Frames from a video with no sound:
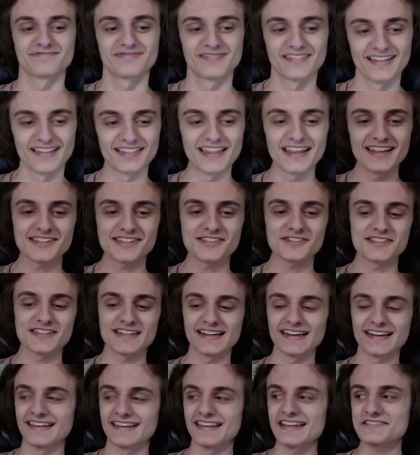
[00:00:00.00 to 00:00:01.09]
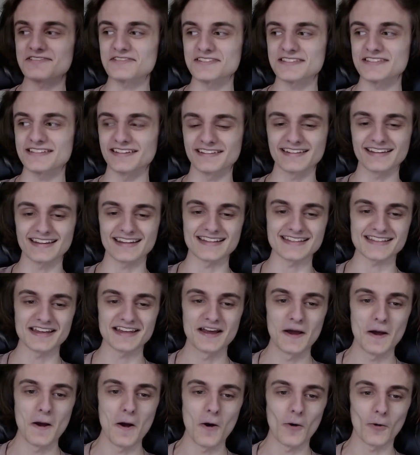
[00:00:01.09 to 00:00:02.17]
This was good. This was good. Look at this.
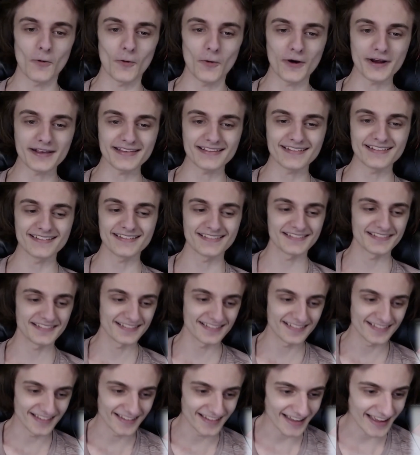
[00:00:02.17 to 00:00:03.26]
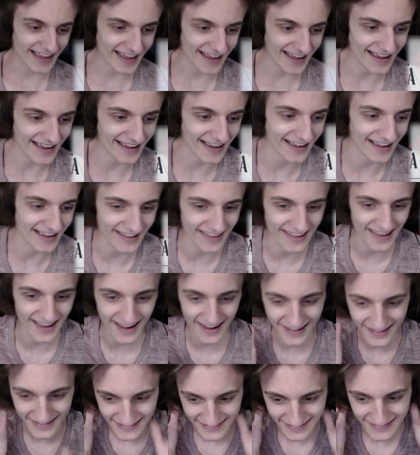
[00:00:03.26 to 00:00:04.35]
Ah,
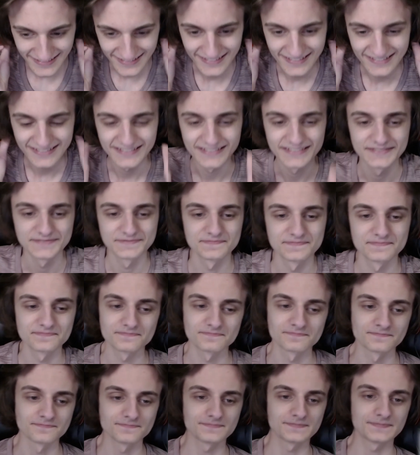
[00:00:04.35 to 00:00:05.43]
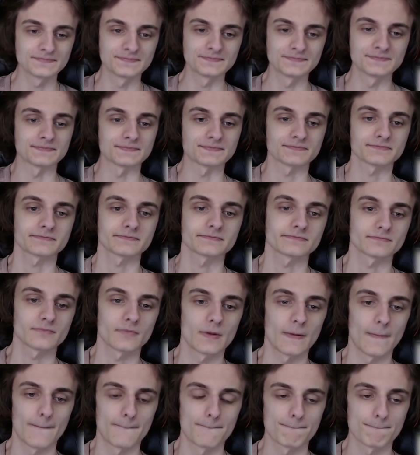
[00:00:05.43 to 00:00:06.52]
yeah. Hmm.
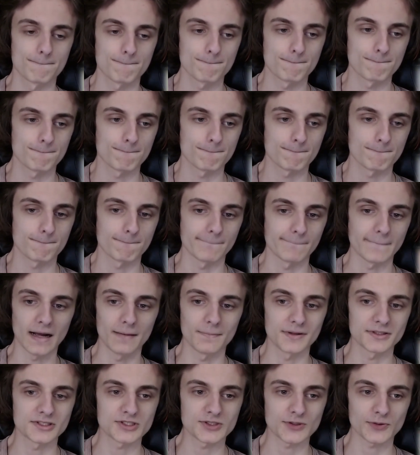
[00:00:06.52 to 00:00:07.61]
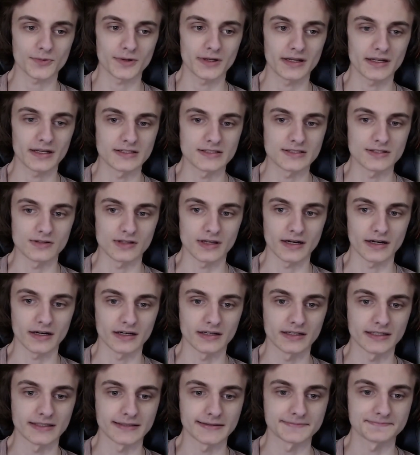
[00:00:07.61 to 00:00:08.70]
Not much to read into there,
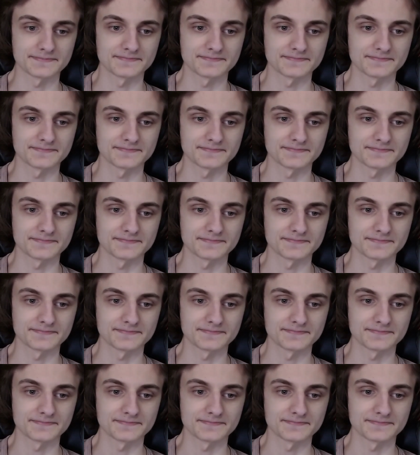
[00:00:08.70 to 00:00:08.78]
huh?